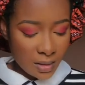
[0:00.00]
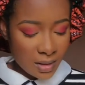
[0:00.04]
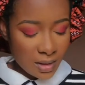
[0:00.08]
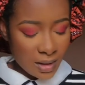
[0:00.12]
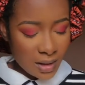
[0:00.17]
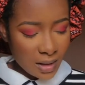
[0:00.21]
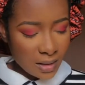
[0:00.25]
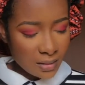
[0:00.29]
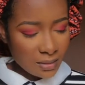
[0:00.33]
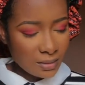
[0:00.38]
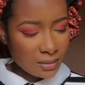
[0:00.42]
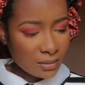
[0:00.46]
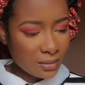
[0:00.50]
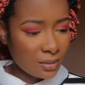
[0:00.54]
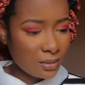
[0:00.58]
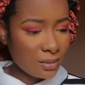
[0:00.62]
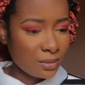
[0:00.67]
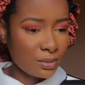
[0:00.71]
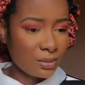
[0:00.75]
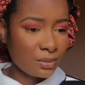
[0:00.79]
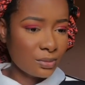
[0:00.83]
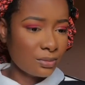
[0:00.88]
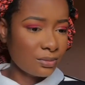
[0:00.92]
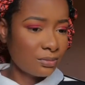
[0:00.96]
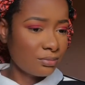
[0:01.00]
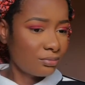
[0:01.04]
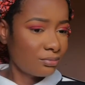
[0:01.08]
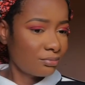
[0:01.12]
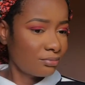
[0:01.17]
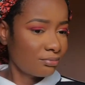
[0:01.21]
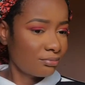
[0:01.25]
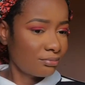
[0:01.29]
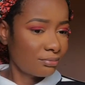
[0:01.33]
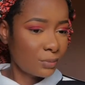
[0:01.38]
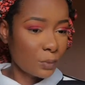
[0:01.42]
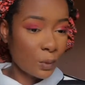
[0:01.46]
I don't know.
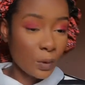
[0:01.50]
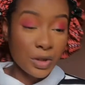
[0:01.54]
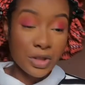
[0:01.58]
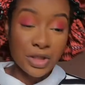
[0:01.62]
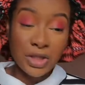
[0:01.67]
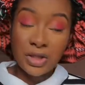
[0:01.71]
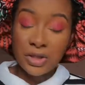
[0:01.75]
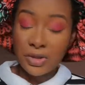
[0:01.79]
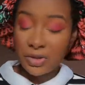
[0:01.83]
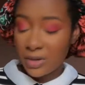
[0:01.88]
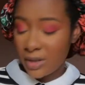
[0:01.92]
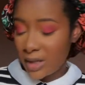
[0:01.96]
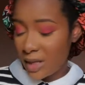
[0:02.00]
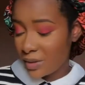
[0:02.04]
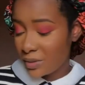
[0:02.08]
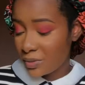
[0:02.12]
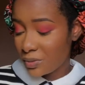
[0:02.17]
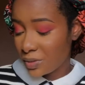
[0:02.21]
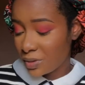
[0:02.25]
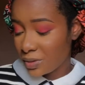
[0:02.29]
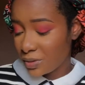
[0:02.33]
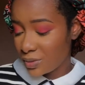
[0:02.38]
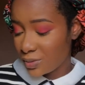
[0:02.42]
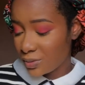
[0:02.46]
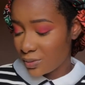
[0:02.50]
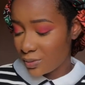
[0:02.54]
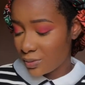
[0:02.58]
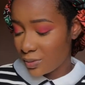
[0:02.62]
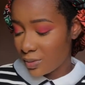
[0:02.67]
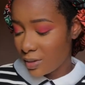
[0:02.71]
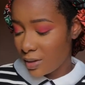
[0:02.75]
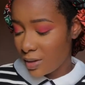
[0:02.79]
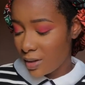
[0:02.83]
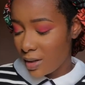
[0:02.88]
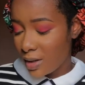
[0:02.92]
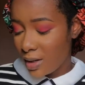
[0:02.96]
What shade should I go into?
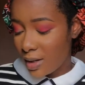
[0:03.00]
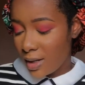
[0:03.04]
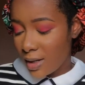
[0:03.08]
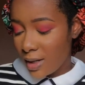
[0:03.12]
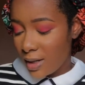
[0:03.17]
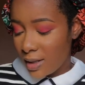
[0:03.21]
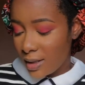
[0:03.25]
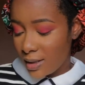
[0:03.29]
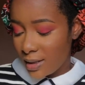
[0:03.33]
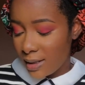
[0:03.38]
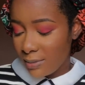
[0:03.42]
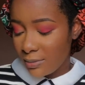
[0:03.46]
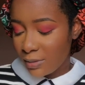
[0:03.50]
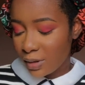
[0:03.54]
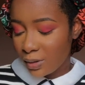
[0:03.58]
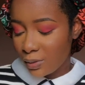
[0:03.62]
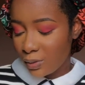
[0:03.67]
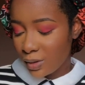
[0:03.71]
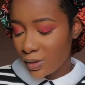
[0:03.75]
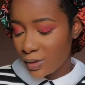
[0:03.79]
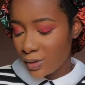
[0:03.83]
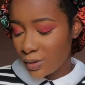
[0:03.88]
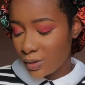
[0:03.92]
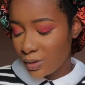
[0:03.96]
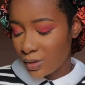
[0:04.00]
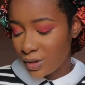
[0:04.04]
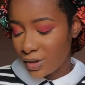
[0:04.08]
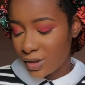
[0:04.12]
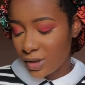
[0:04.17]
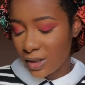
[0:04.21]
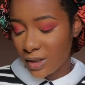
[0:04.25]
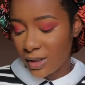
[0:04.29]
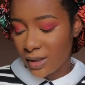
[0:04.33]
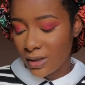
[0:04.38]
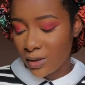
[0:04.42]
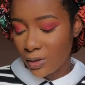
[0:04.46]
Let me go into the
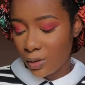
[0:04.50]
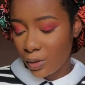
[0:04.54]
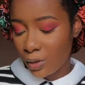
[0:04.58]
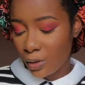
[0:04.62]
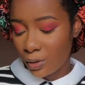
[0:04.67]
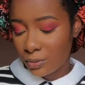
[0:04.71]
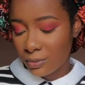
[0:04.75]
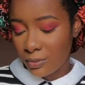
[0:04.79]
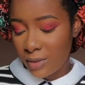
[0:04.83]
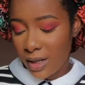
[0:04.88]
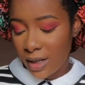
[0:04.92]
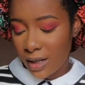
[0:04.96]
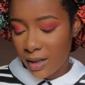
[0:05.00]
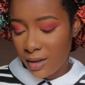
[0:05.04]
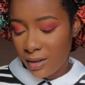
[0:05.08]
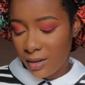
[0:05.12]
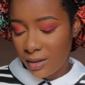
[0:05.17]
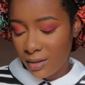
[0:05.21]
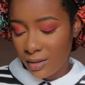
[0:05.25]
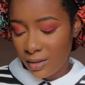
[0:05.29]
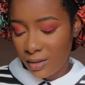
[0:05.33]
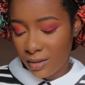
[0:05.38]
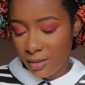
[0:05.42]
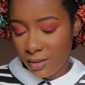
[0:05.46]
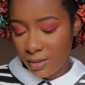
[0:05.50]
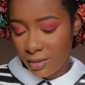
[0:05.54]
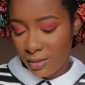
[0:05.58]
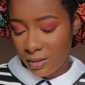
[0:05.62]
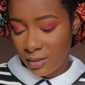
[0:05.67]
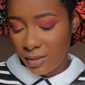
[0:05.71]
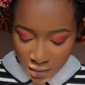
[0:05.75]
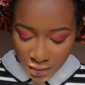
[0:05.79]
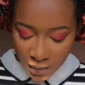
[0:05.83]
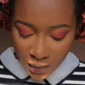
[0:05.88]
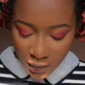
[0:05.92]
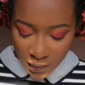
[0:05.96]
shade Okpe.
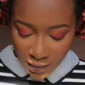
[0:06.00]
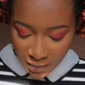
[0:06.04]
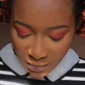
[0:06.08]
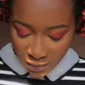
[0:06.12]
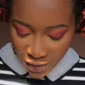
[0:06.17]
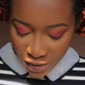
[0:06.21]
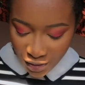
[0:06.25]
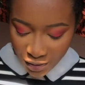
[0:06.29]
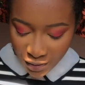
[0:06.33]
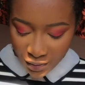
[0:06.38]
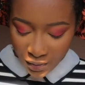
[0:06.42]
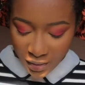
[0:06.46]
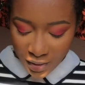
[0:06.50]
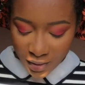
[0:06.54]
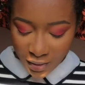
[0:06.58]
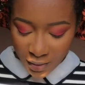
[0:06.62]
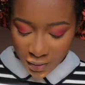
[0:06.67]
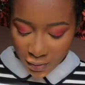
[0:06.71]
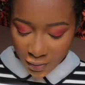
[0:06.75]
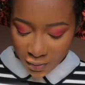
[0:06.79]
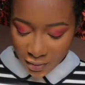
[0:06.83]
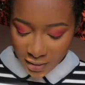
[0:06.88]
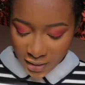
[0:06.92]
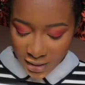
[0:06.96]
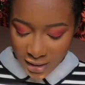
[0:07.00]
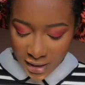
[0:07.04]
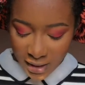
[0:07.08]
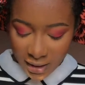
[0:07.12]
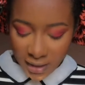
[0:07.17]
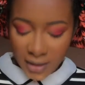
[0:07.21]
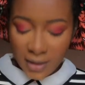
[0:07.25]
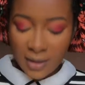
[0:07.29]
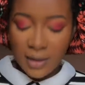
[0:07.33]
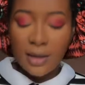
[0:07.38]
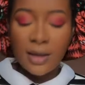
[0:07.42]
So I'm just going to take